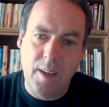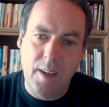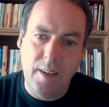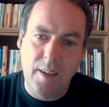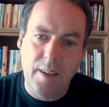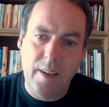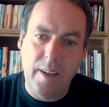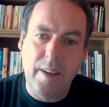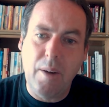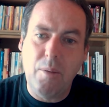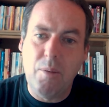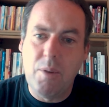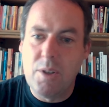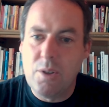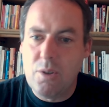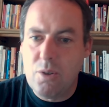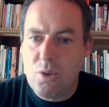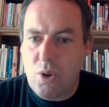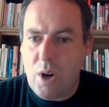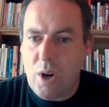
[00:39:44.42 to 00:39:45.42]
now that
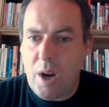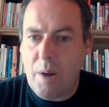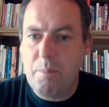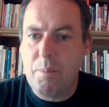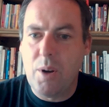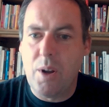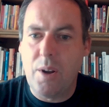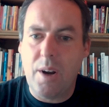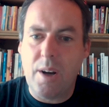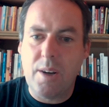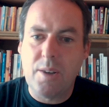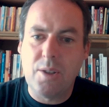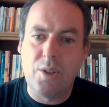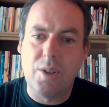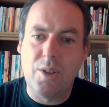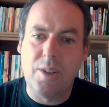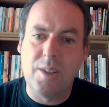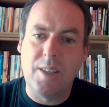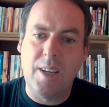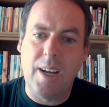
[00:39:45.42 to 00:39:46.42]
will drop blood
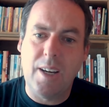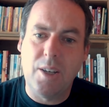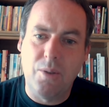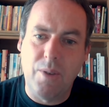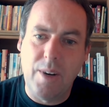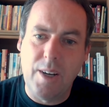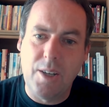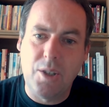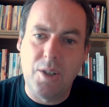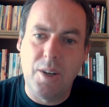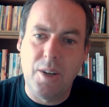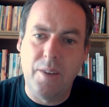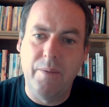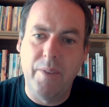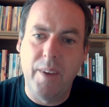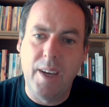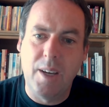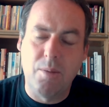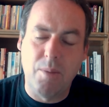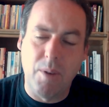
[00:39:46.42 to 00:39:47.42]
oxygen saturation,
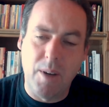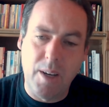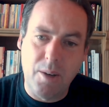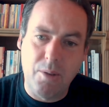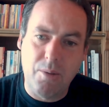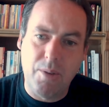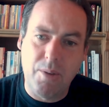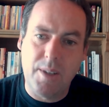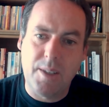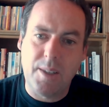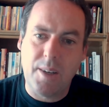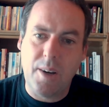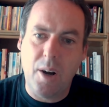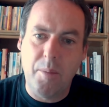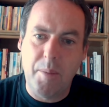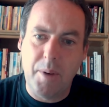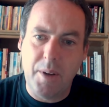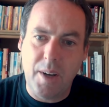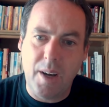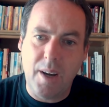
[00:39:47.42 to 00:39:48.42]
it will increase
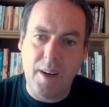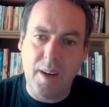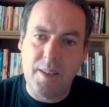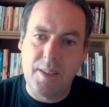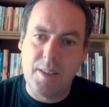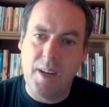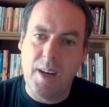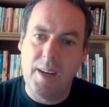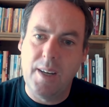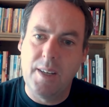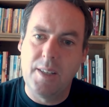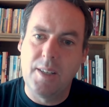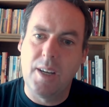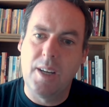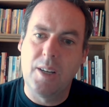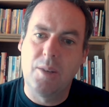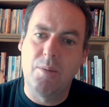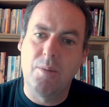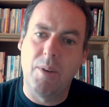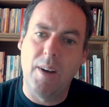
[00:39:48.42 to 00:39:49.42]
carbon dioxide,
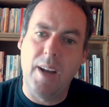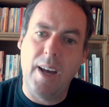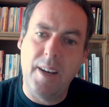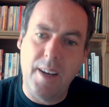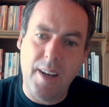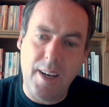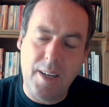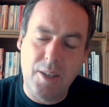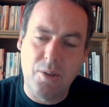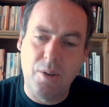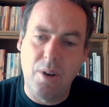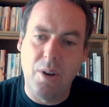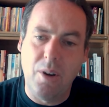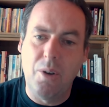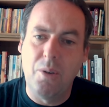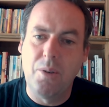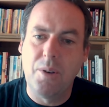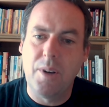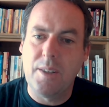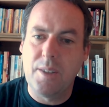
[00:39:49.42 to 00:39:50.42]
it will add an extra
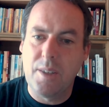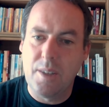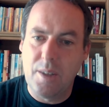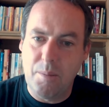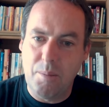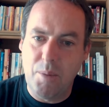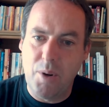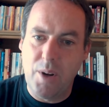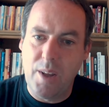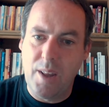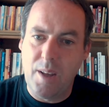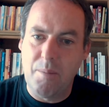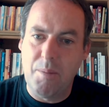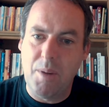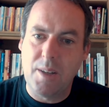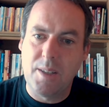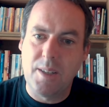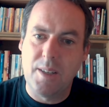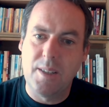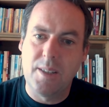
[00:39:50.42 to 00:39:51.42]
load onto the breathing
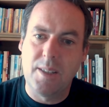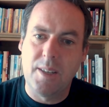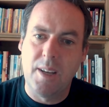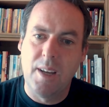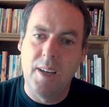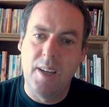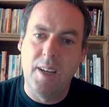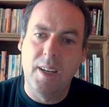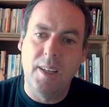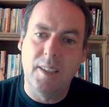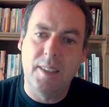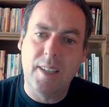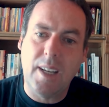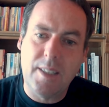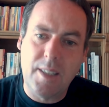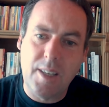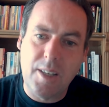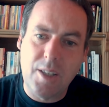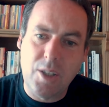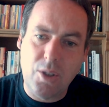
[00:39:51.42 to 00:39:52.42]
muscles.
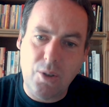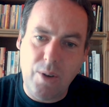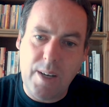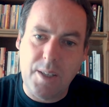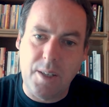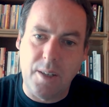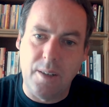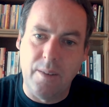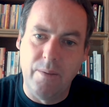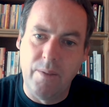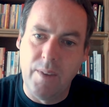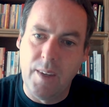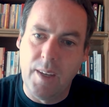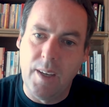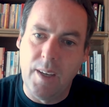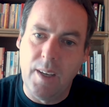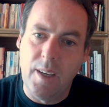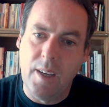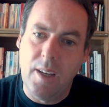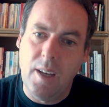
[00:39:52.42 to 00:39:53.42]
That's a stressor.
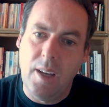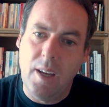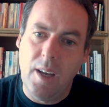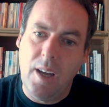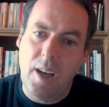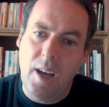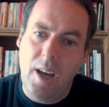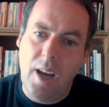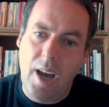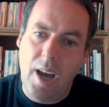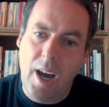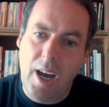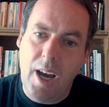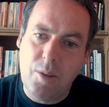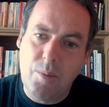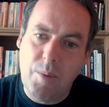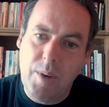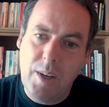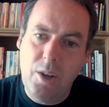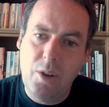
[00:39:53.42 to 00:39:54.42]

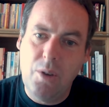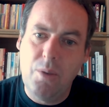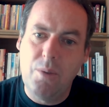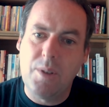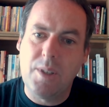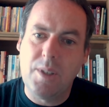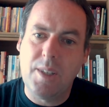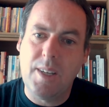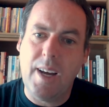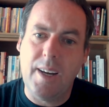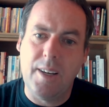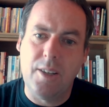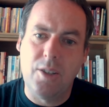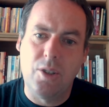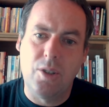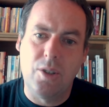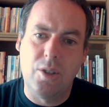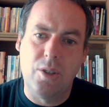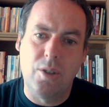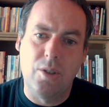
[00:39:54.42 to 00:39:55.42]
And we use that
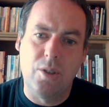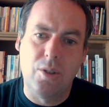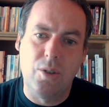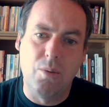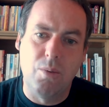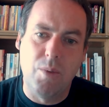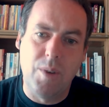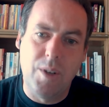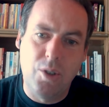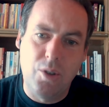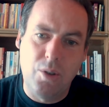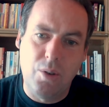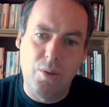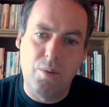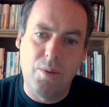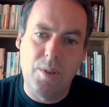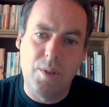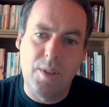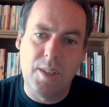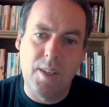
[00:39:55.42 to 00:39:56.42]
to
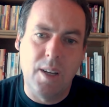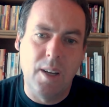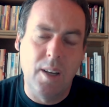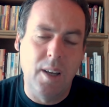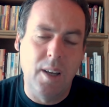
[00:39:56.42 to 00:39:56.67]
reduce